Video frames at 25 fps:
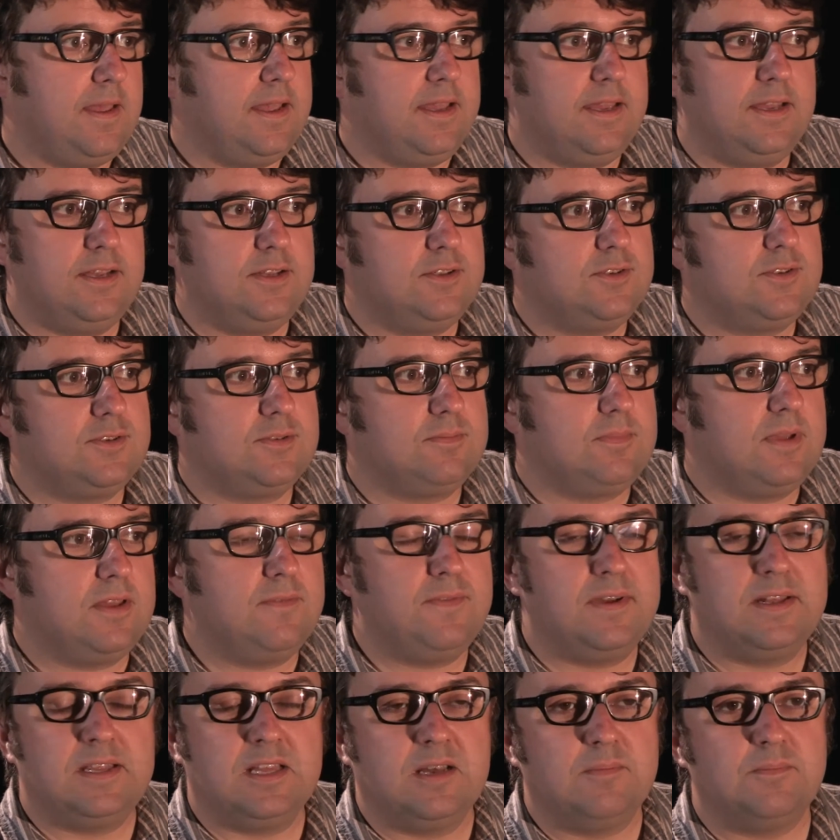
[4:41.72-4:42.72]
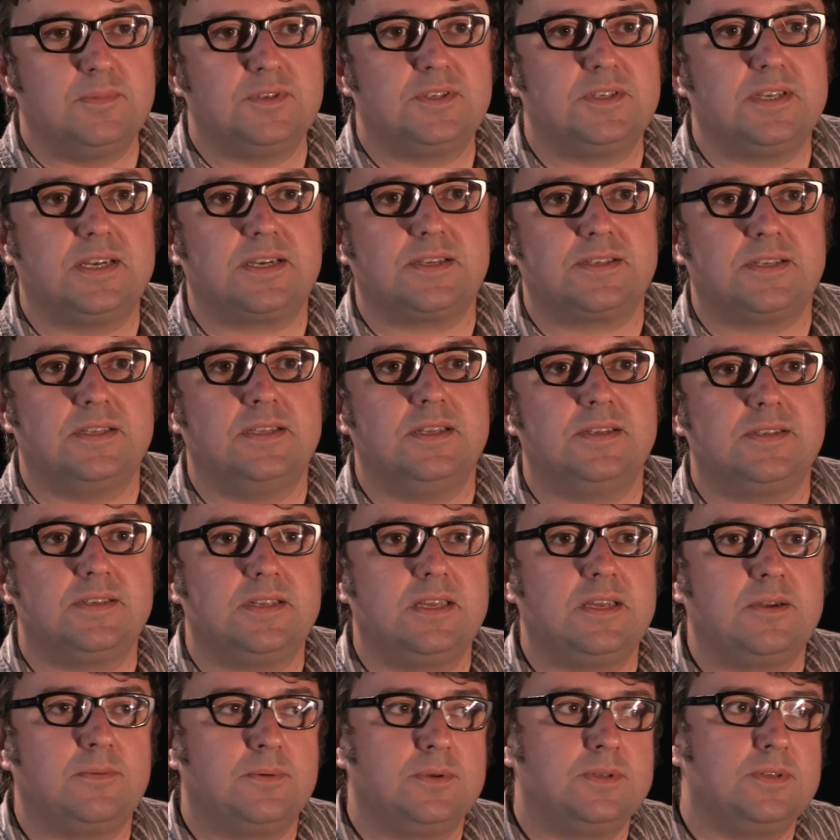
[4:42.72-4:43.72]
is event number 6 in this
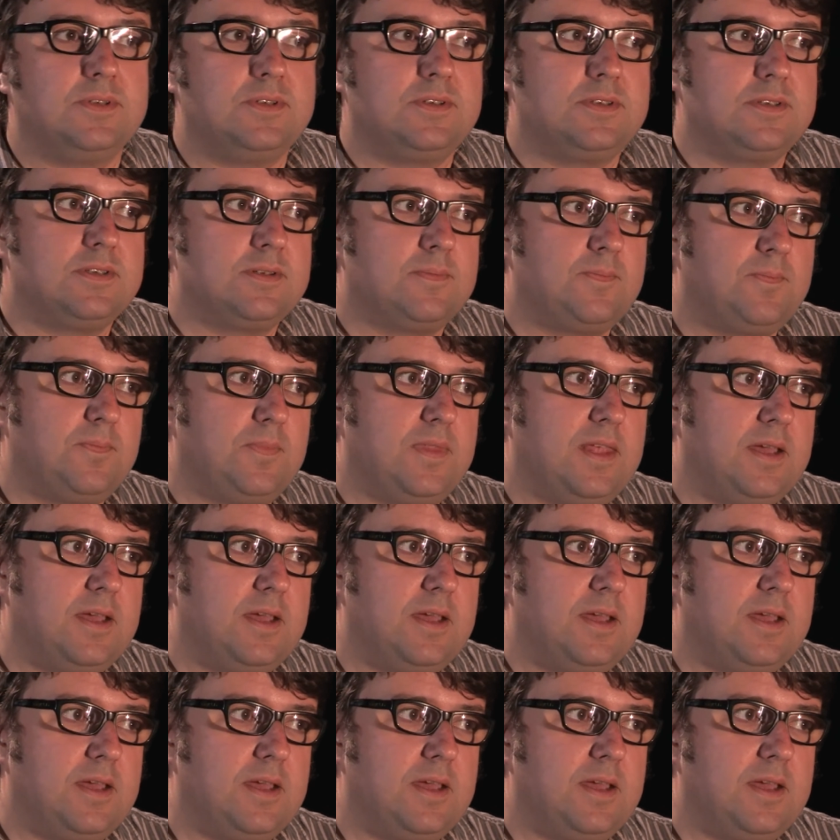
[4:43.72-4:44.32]
sequence,